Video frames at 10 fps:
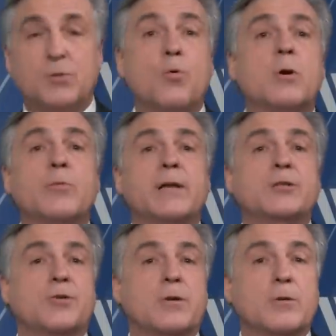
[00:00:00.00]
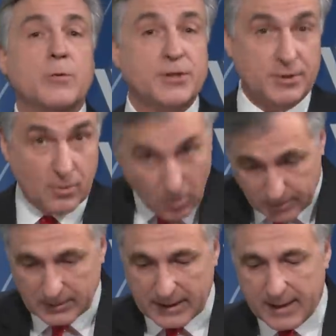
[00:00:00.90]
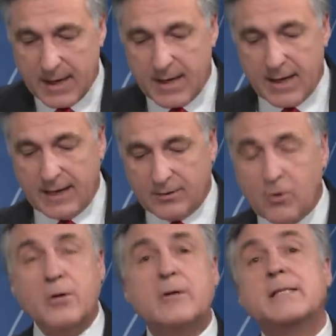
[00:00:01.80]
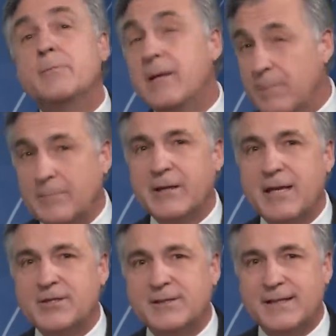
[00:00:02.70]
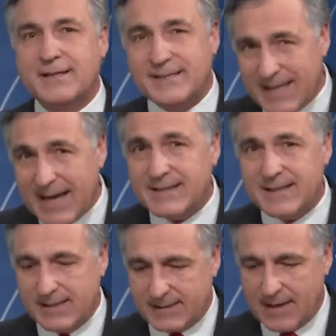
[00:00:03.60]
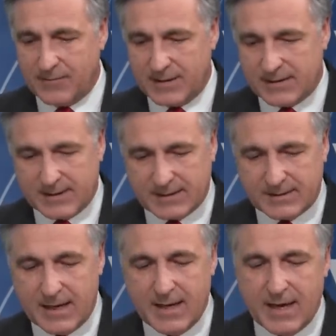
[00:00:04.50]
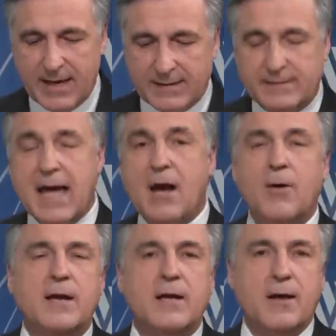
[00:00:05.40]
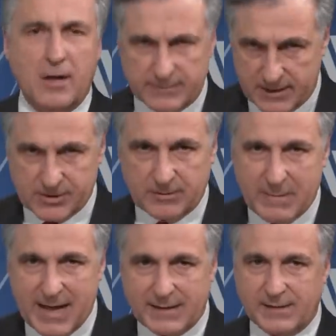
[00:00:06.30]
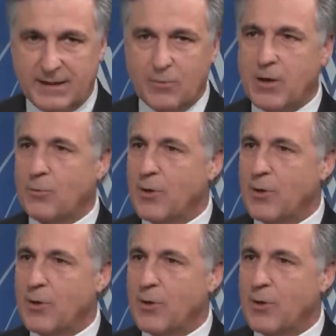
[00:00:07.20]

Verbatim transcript: award winning journal, The Wilson Quarterly. And the Quarterly's been in publication since 1976, and it's now an all digital magazine. I want to